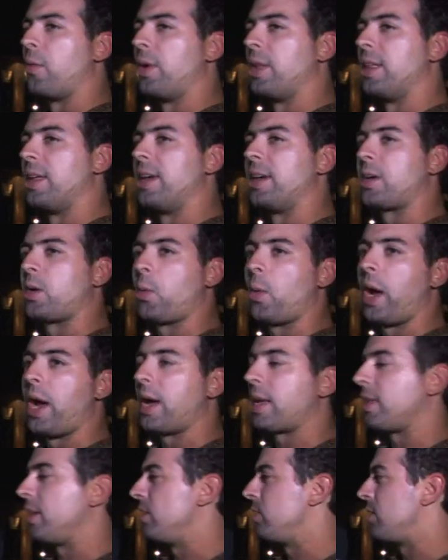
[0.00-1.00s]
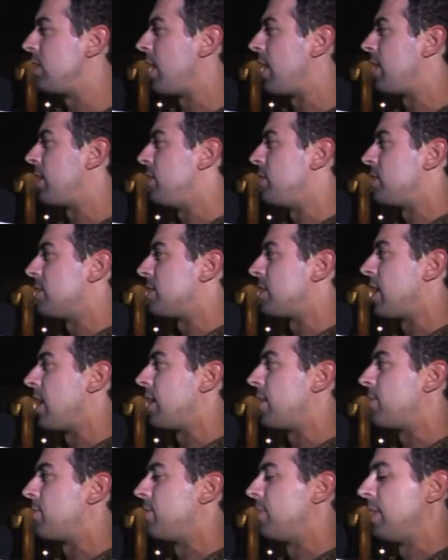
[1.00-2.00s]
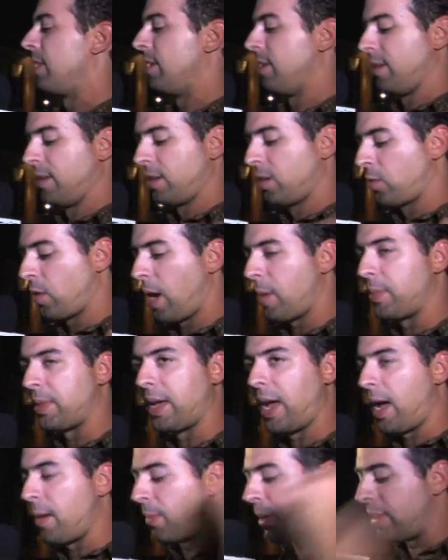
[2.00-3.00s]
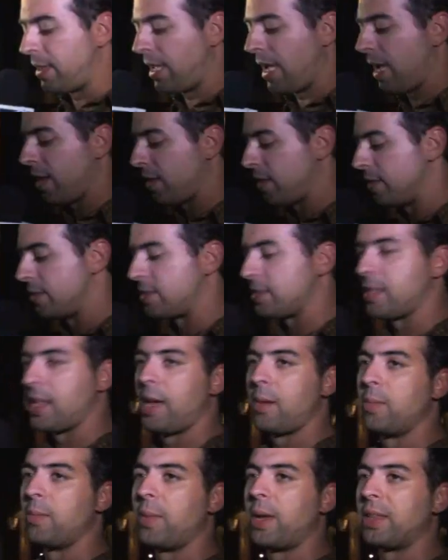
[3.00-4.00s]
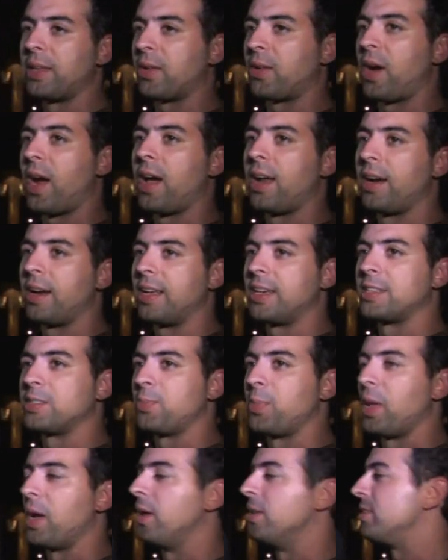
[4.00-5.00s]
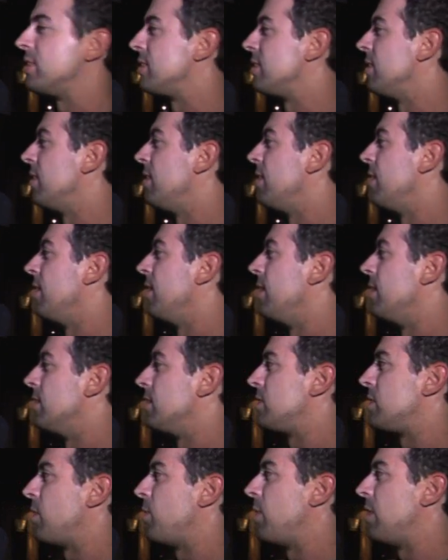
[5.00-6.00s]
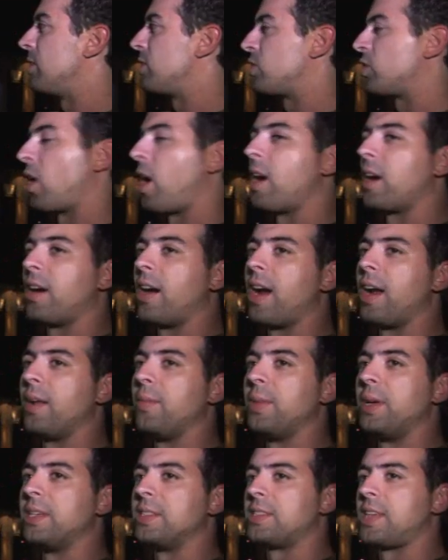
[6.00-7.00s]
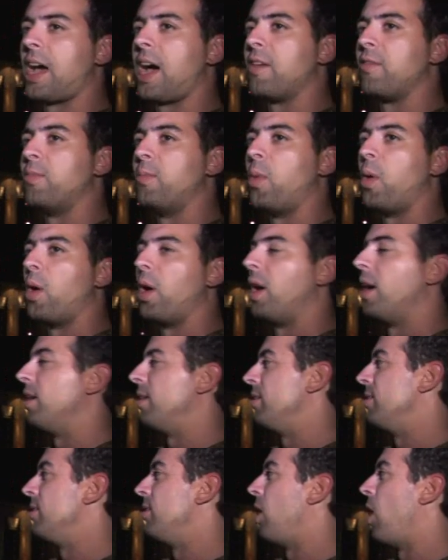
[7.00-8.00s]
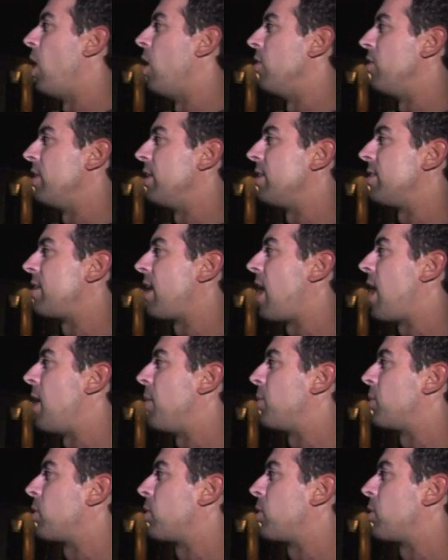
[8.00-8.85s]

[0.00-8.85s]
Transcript: really quick. You just grab the guy by the ankle and slam him on the ground and he explodes. Some of the stronger enemies have more over-the-top,